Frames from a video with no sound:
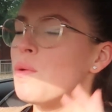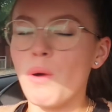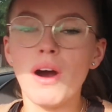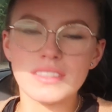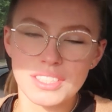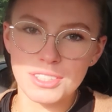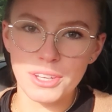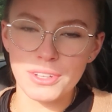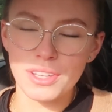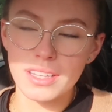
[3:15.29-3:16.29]
What
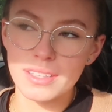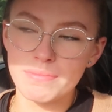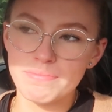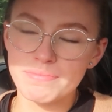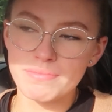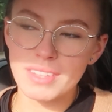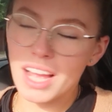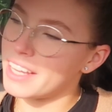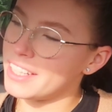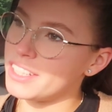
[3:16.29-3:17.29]
school,
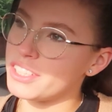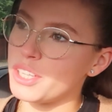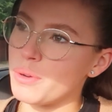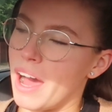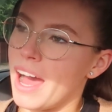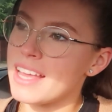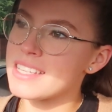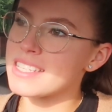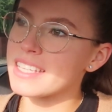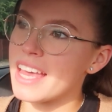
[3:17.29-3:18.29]
I hear you
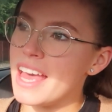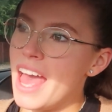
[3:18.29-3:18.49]
ask?